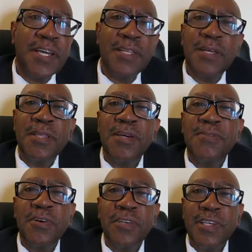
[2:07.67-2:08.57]
I love
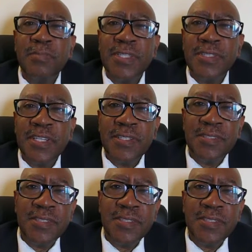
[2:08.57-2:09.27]
how he imitates